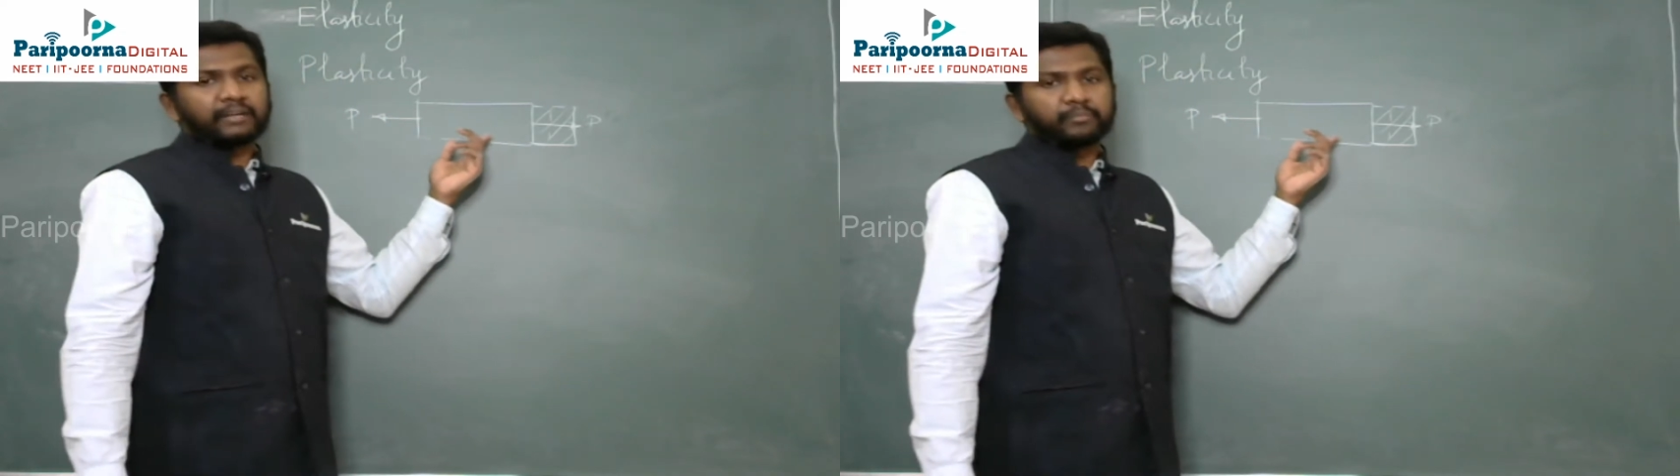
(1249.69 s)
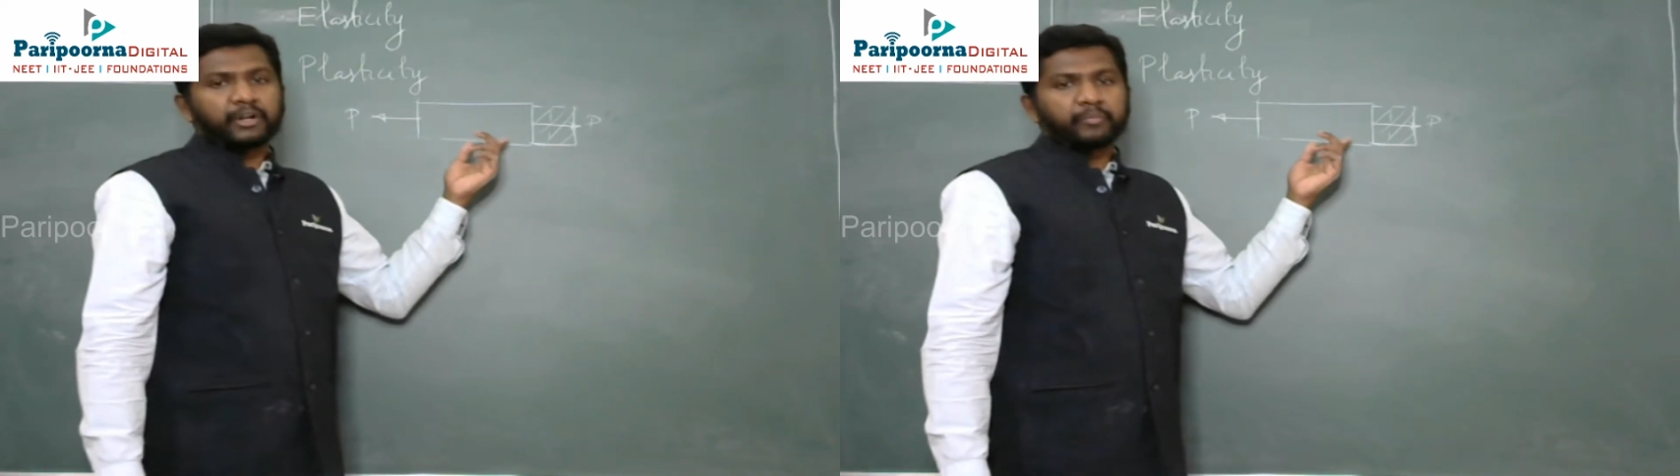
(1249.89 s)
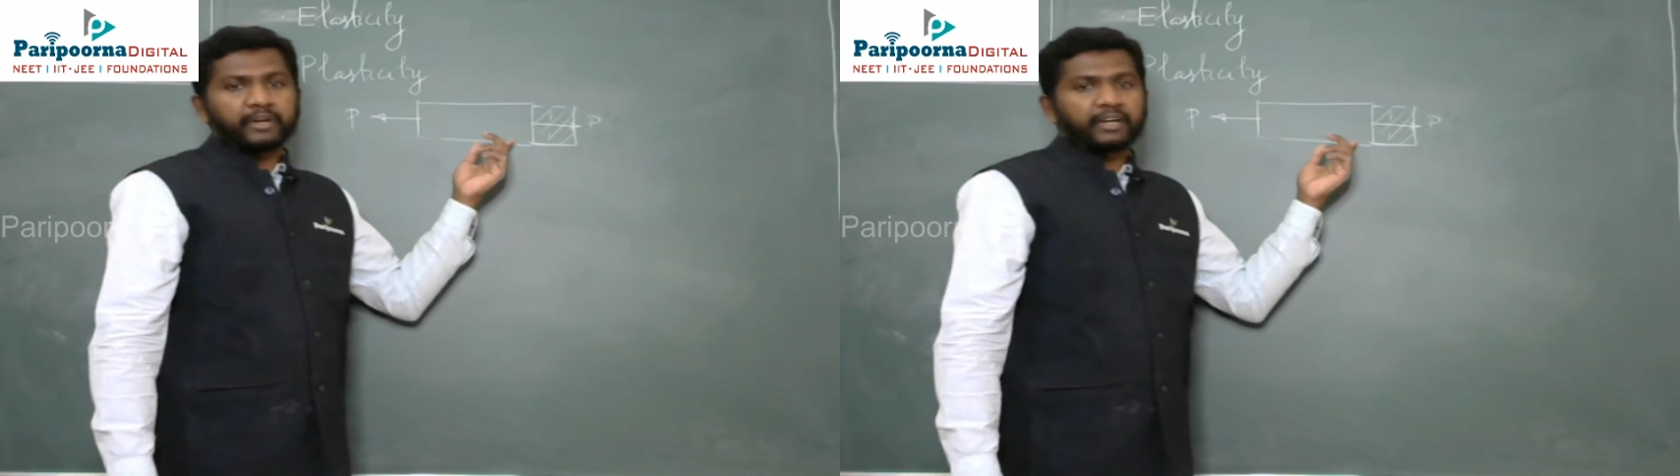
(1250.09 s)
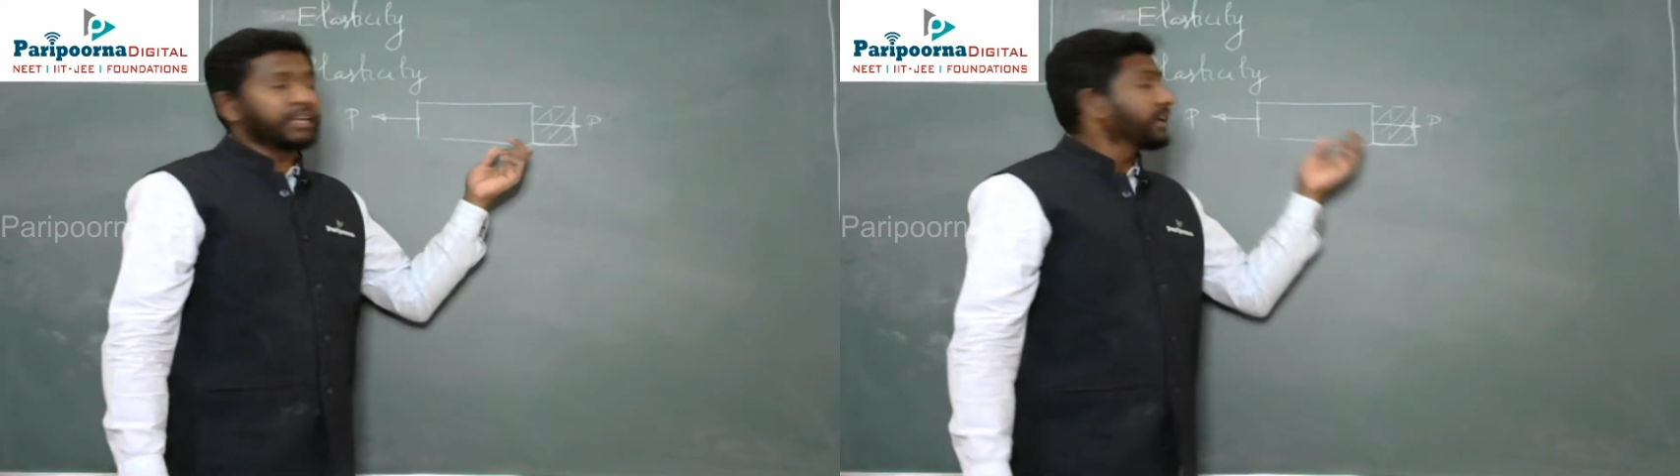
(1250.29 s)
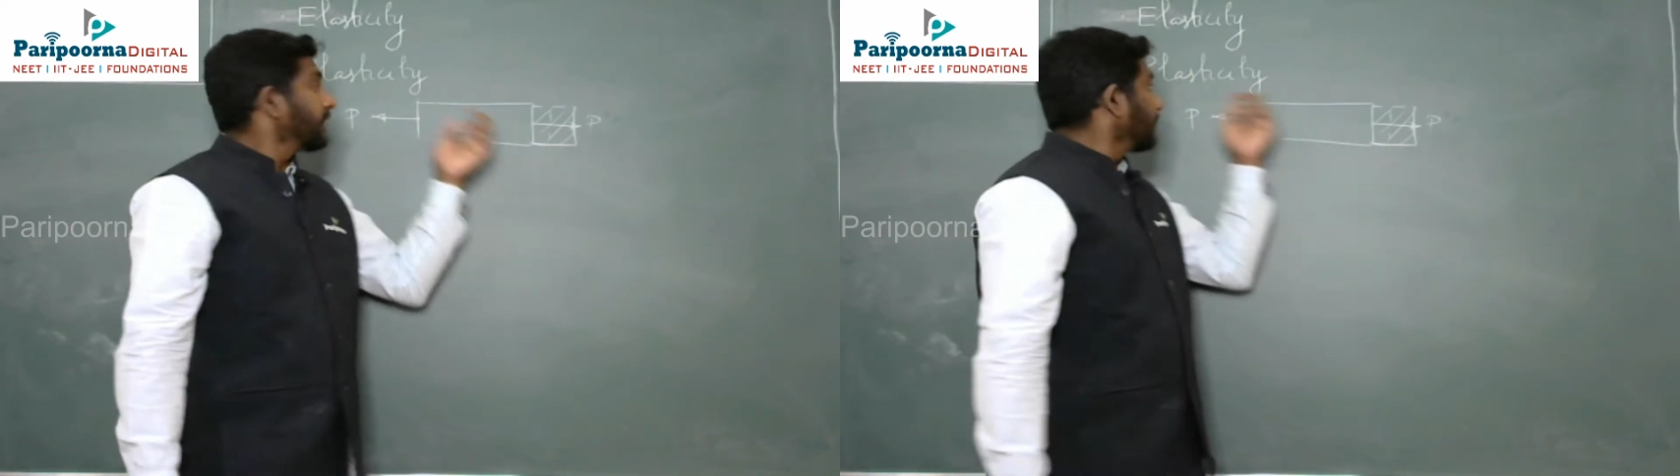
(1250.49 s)

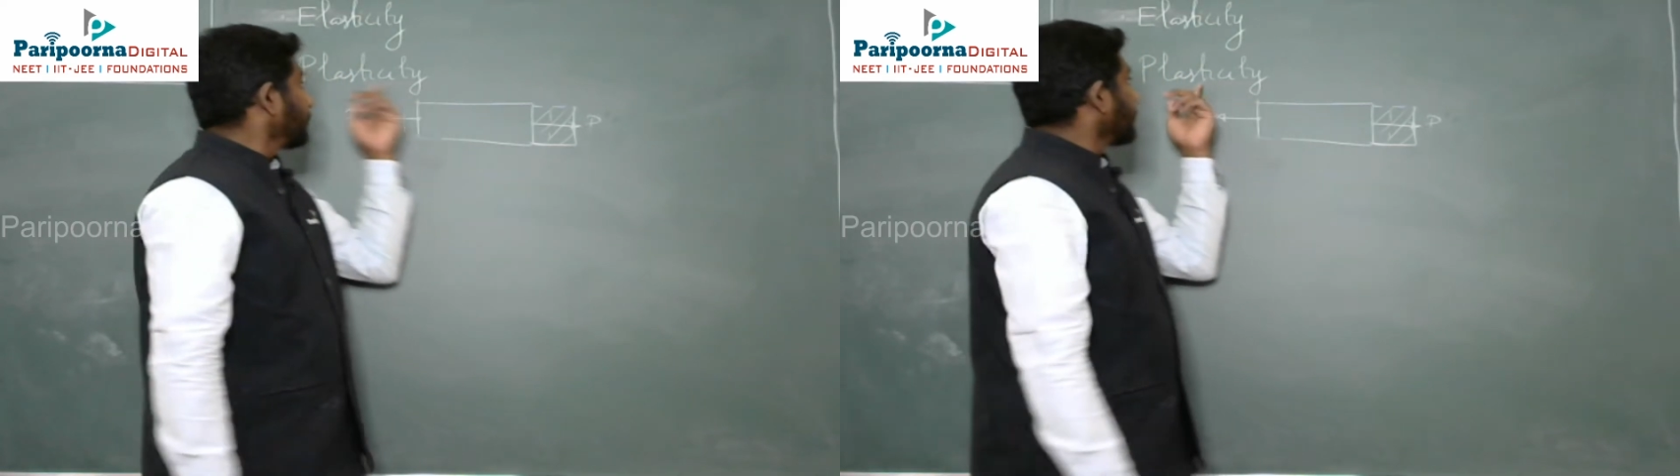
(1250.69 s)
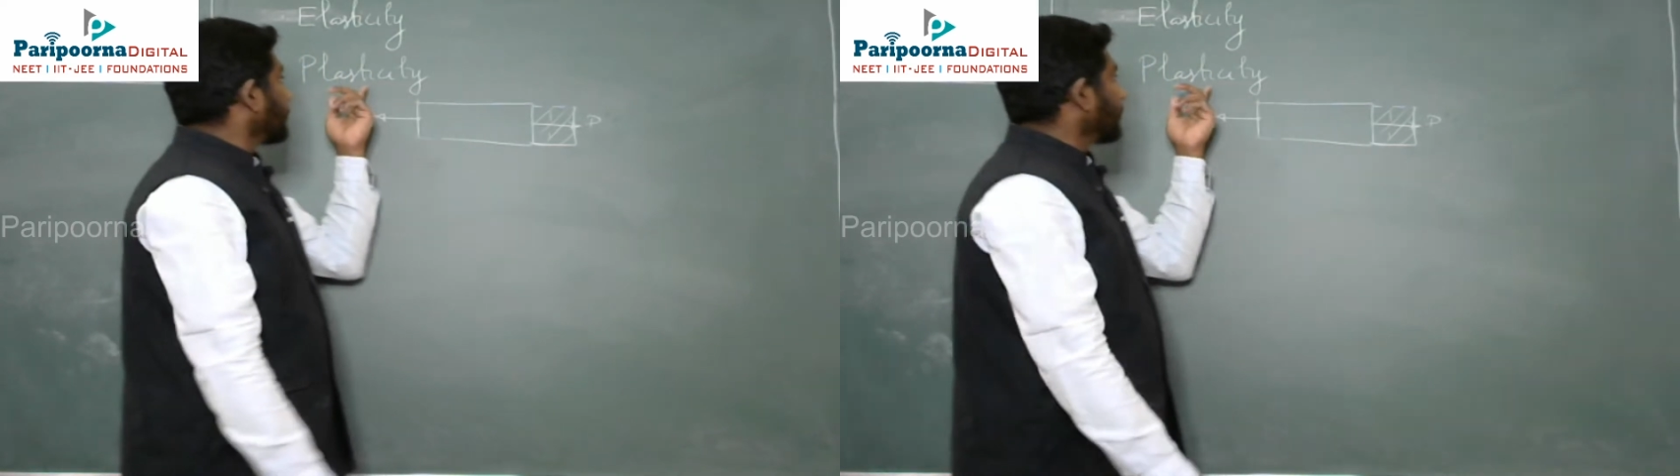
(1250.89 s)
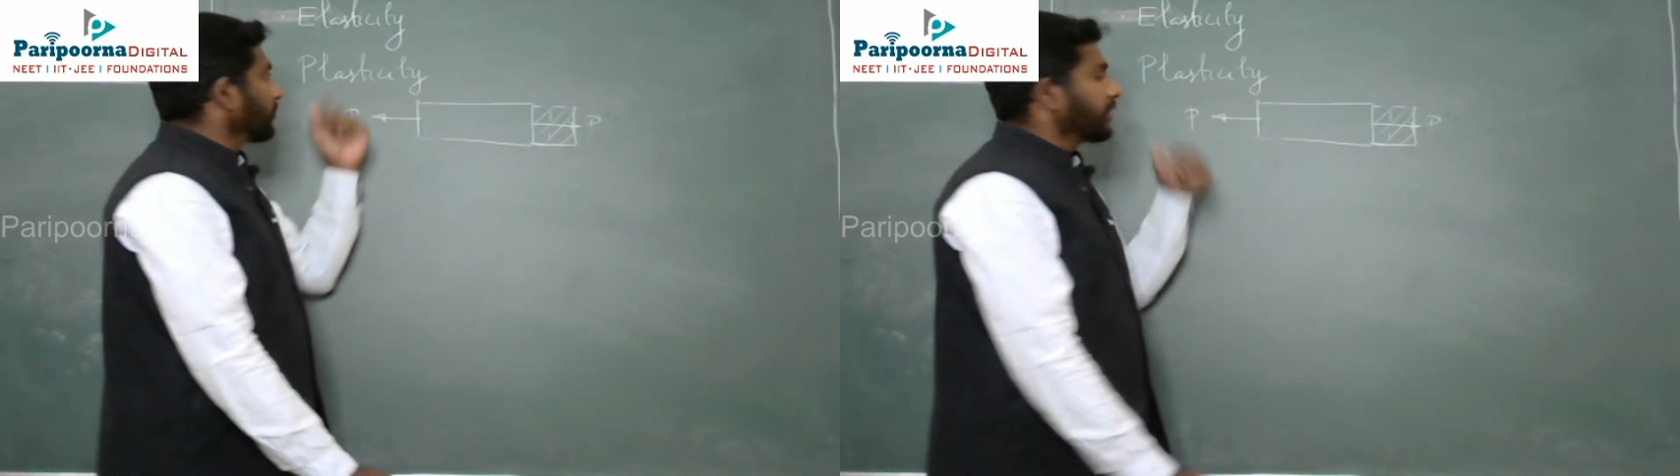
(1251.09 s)
property is nothing